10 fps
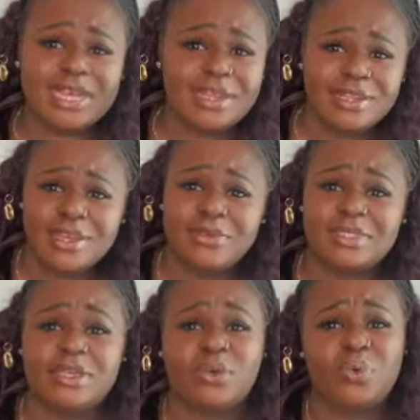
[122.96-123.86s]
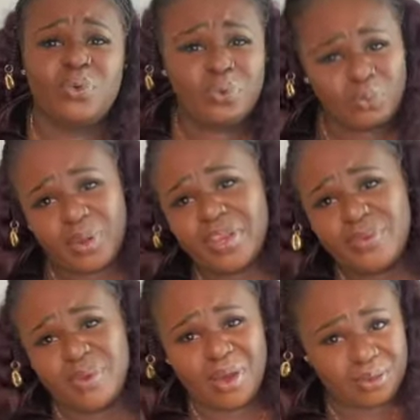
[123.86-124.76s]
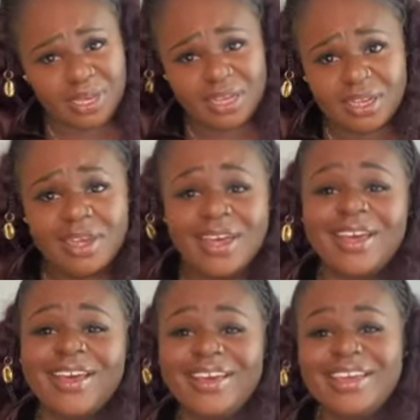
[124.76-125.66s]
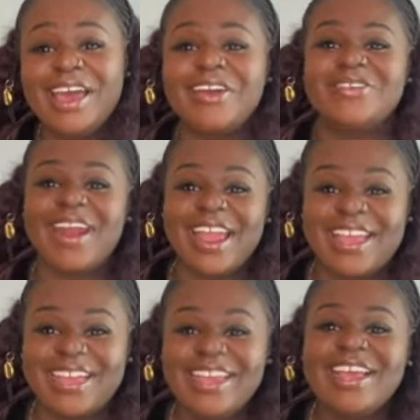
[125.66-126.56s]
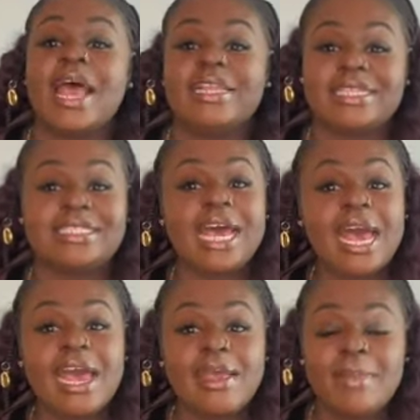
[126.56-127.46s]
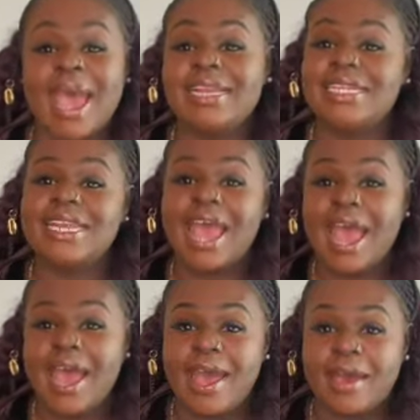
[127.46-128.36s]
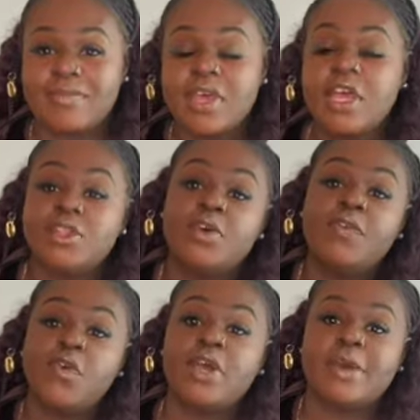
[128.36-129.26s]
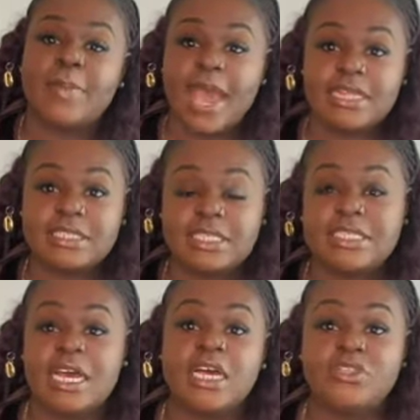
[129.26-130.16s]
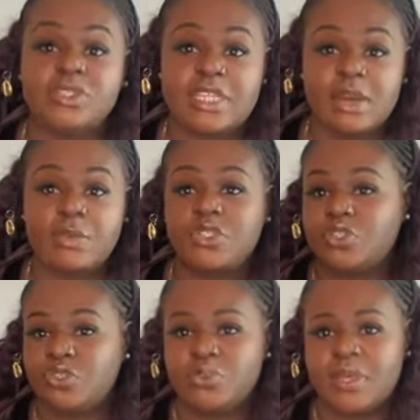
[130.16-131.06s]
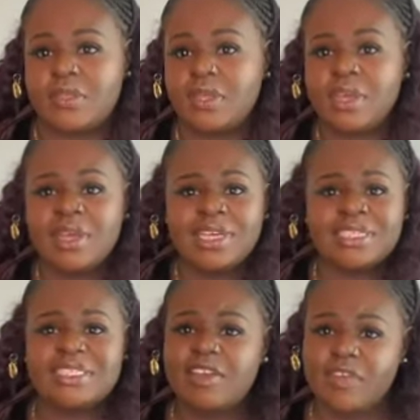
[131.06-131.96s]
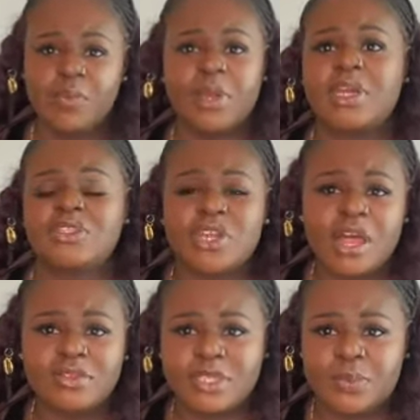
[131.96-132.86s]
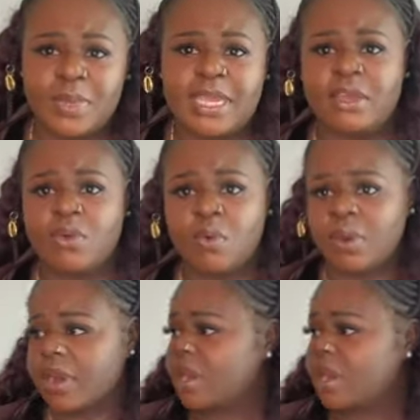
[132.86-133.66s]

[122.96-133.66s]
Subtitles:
kind of cute to, ooh, where you going? Right? At the time, I didn't have the full capacity to understand what to do with $7,100 in a week or,